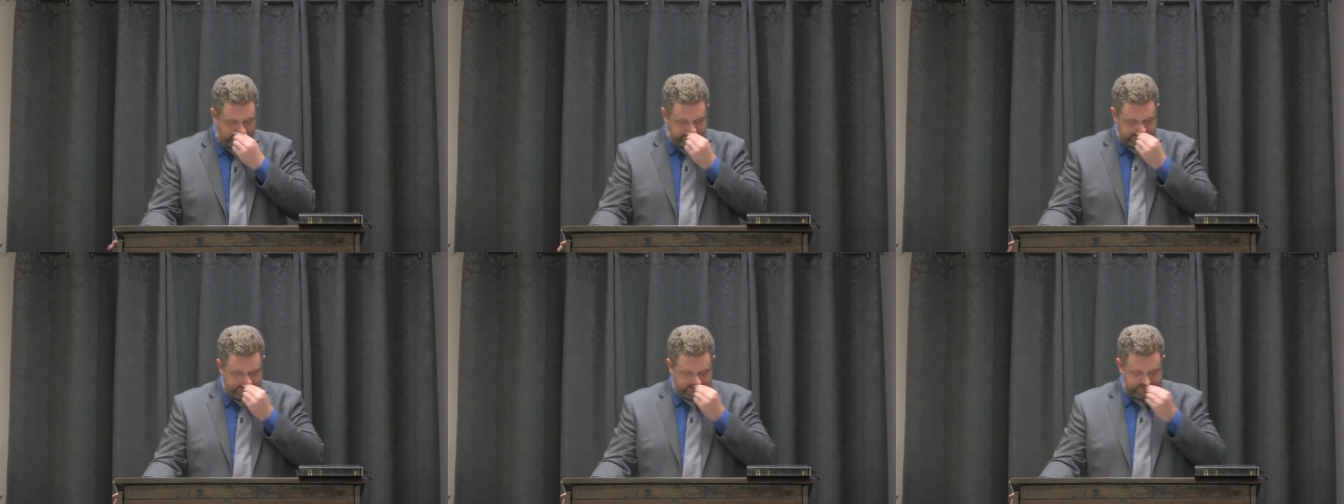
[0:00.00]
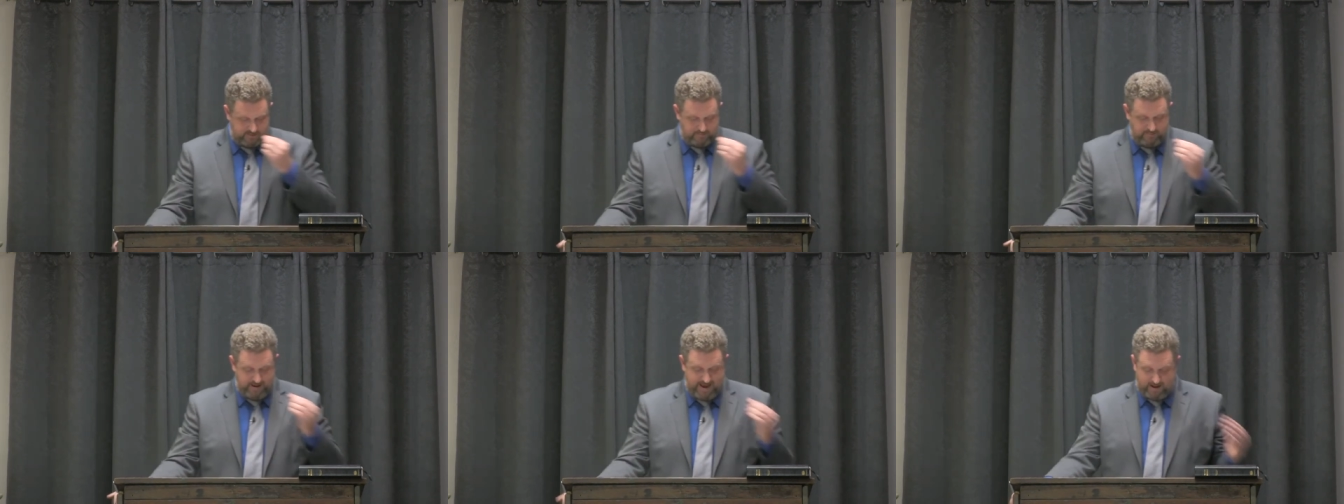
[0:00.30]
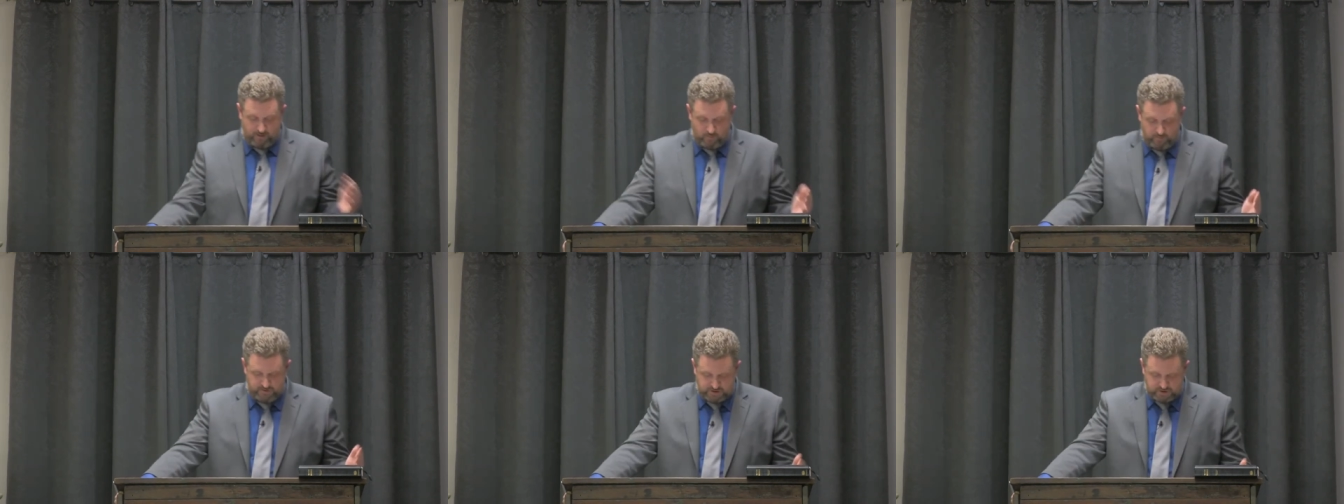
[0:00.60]
It says, And the
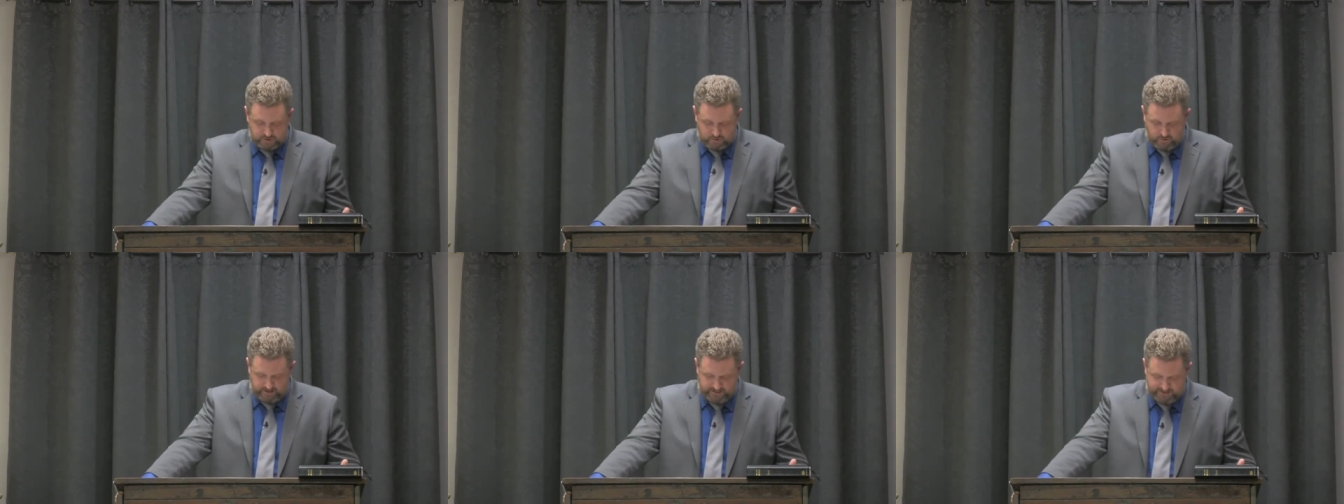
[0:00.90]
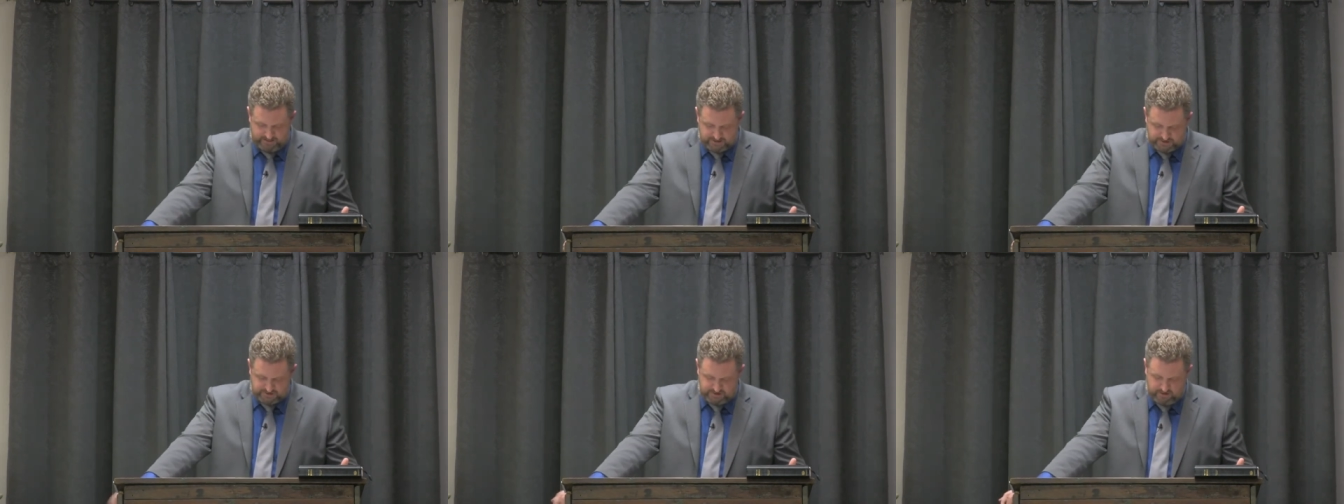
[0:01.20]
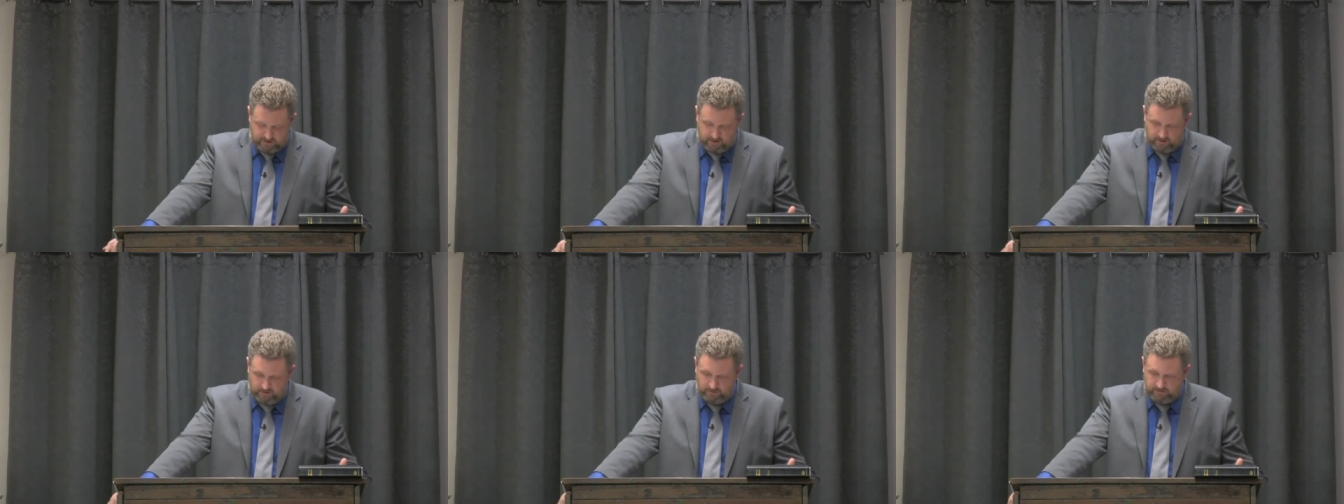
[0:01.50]
battle went sore against
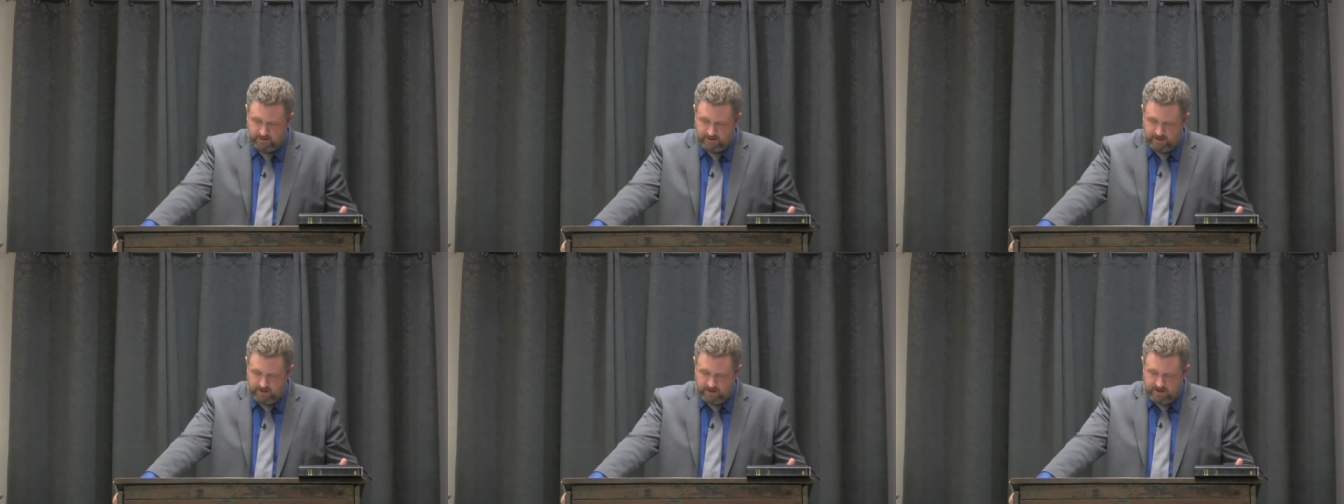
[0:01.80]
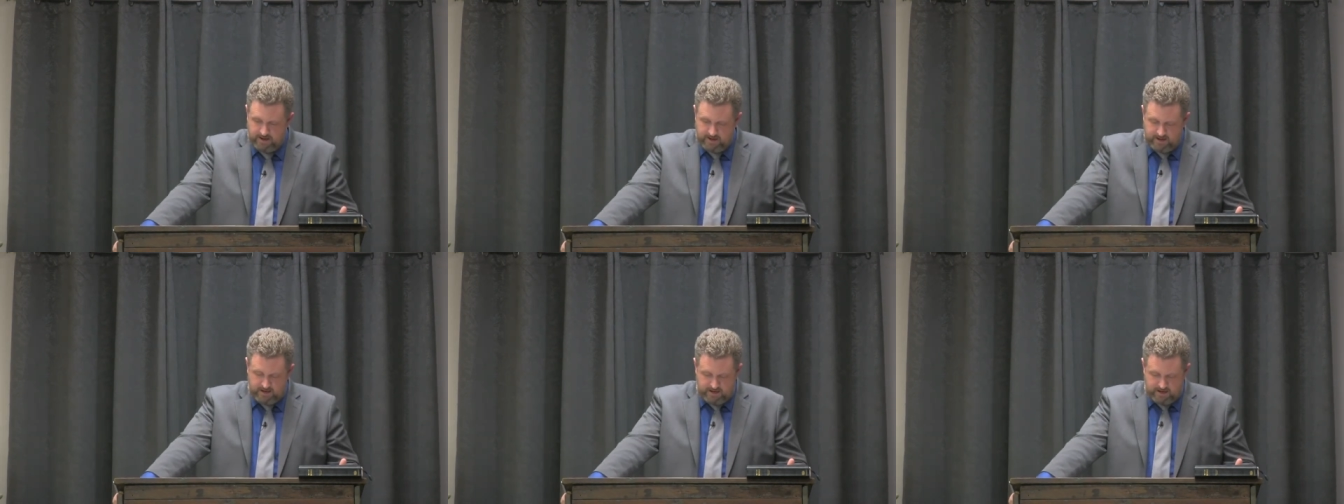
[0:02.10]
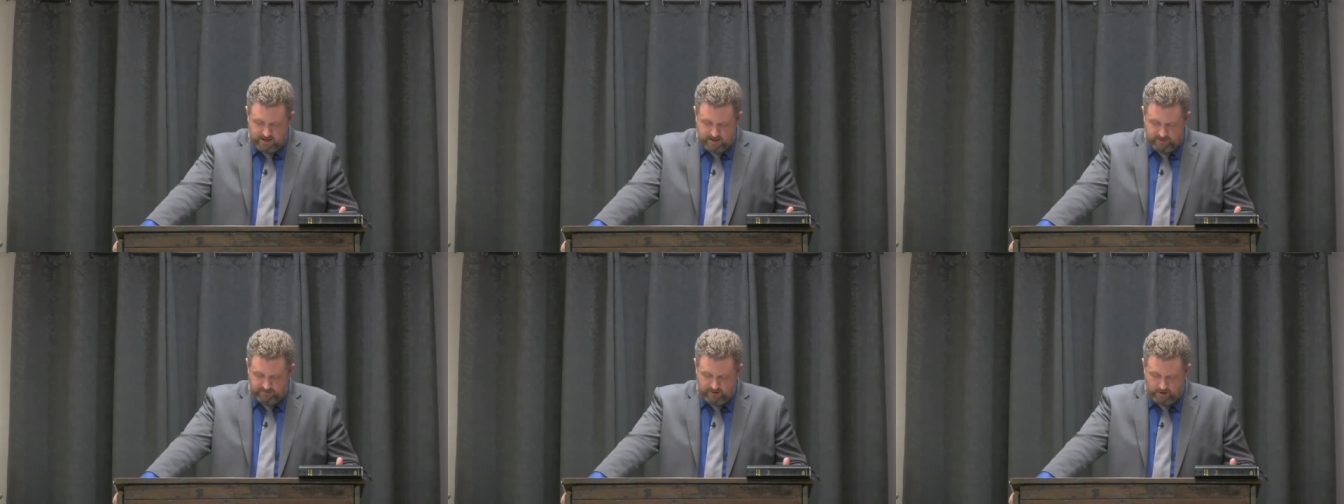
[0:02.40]
Saul, and